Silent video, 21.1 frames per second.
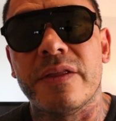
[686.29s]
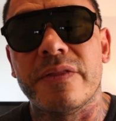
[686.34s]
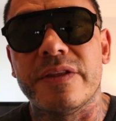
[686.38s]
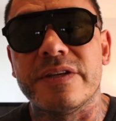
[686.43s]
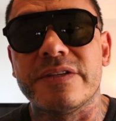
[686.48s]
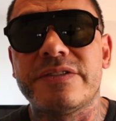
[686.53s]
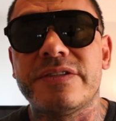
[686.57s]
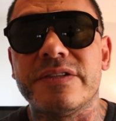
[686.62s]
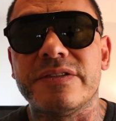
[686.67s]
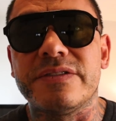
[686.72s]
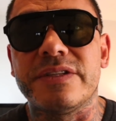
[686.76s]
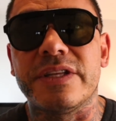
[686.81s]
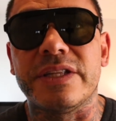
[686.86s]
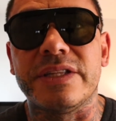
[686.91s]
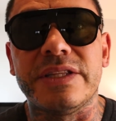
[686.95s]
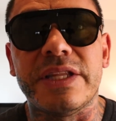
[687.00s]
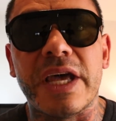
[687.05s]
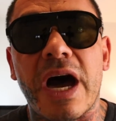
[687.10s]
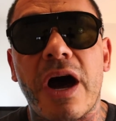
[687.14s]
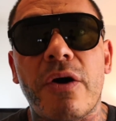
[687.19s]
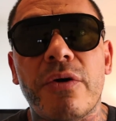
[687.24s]
This is the
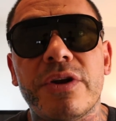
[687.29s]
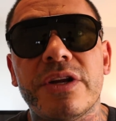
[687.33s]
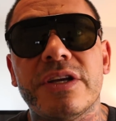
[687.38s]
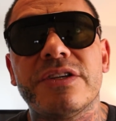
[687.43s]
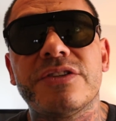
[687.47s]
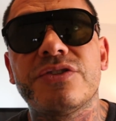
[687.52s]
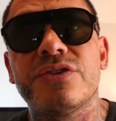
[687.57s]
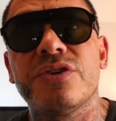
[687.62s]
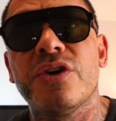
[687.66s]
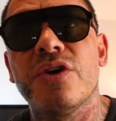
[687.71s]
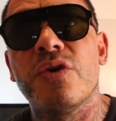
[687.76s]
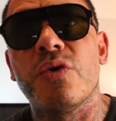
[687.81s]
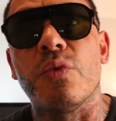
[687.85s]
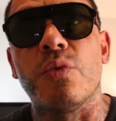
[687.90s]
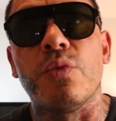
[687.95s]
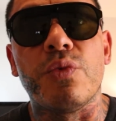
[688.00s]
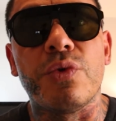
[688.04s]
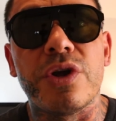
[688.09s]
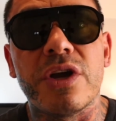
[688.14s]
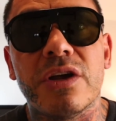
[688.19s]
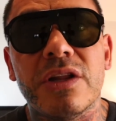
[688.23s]
downest,
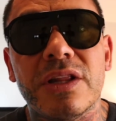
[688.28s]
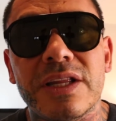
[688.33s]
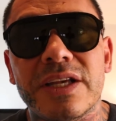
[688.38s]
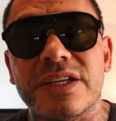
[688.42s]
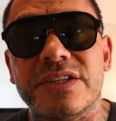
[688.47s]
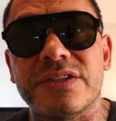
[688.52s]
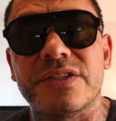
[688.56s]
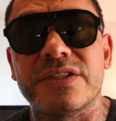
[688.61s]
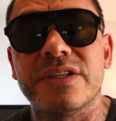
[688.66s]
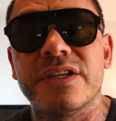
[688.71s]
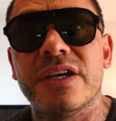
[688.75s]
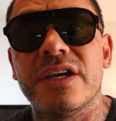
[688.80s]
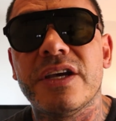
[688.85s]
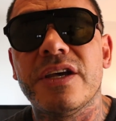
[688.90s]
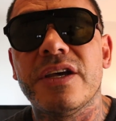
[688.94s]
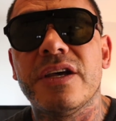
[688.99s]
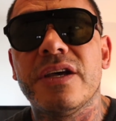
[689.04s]
realest,